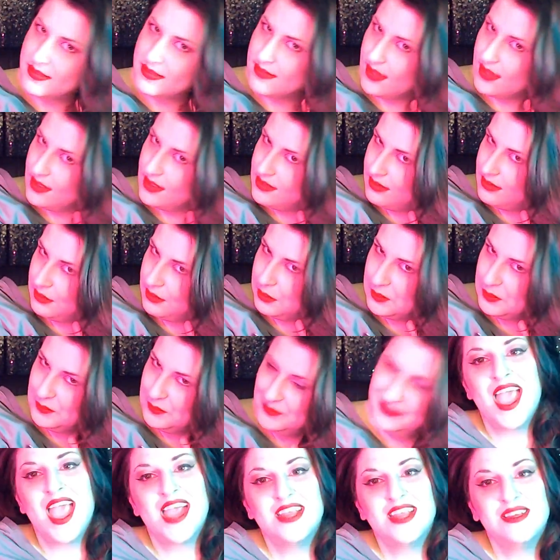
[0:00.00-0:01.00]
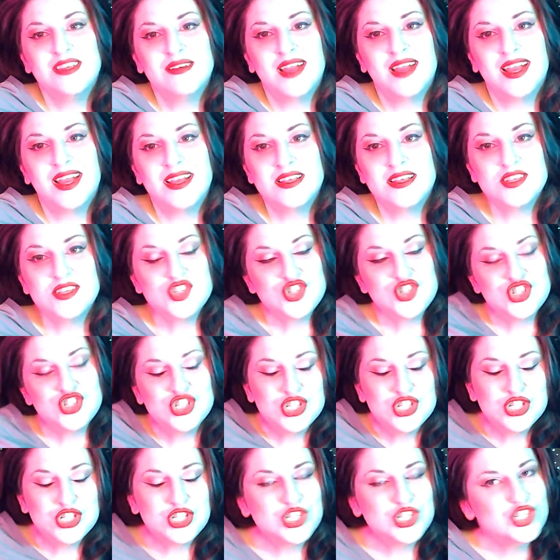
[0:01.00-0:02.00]
I do. And you guys
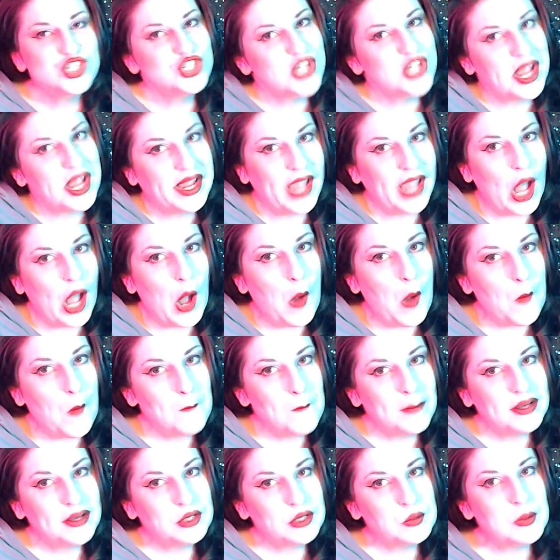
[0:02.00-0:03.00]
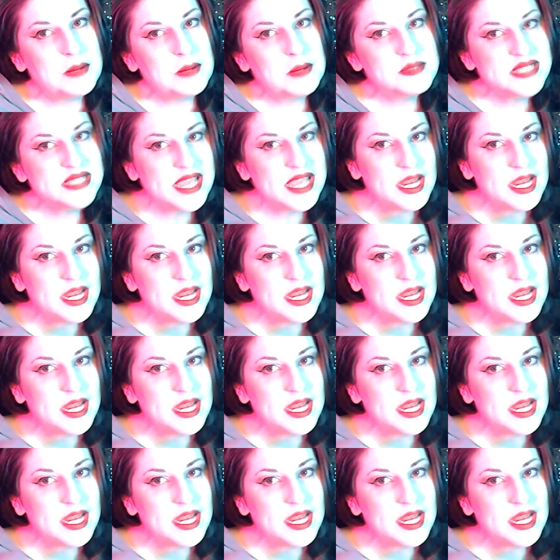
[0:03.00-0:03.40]
should check out my new website at